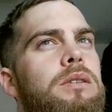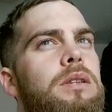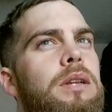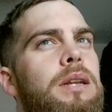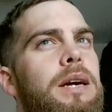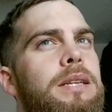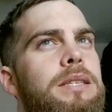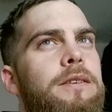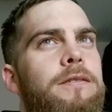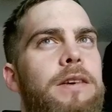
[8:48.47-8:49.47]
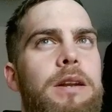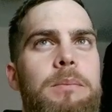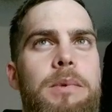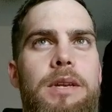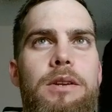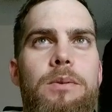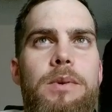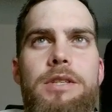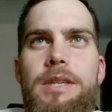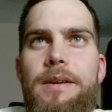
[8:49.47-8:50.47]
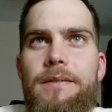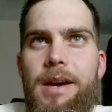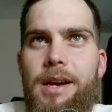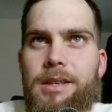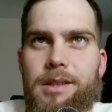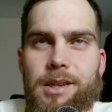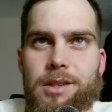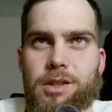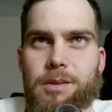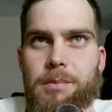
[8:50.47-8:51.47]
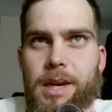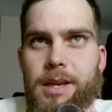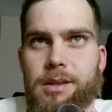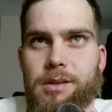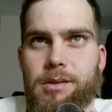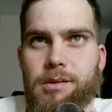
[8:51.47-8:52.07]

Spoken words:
the knight's defending, but then don't we just have that and that's just mate?